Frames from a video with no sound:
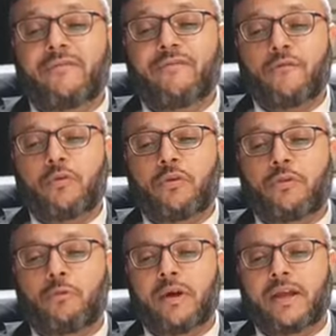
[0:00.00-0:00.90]
fourth
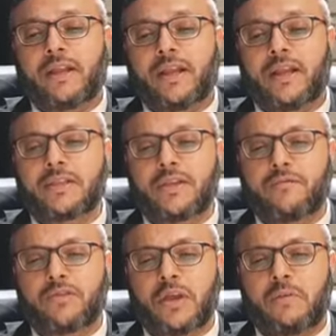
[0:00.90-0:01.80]
one is if
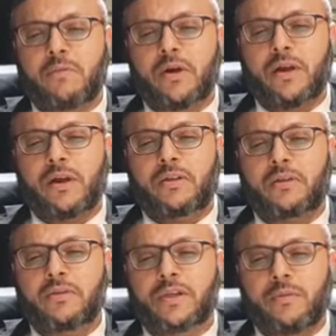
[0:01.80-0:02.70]

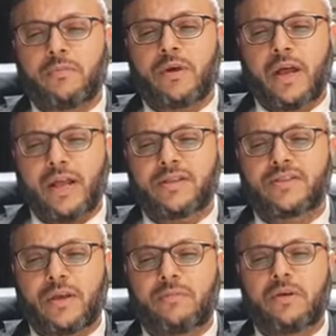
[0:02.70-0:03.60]
someone
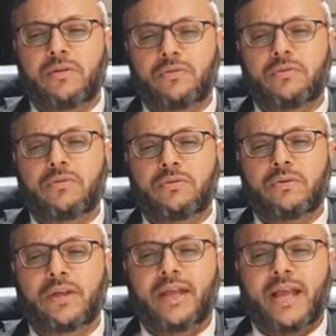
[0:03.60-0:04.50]

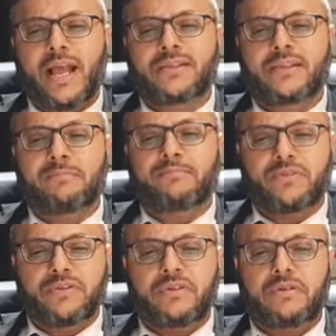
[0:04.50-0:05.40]
who has
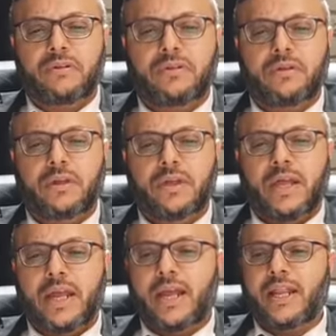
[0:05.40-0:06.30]
imprisoned
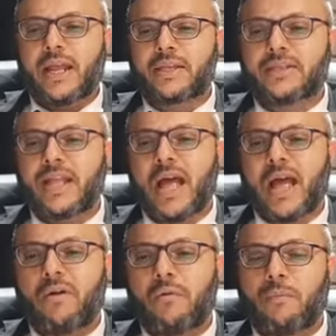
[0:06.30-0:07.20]
and has
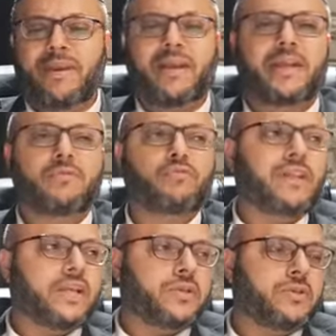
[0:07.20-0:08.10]
now been
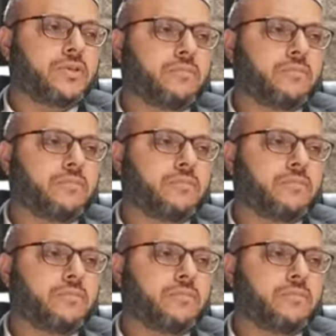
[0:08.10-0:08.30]
released.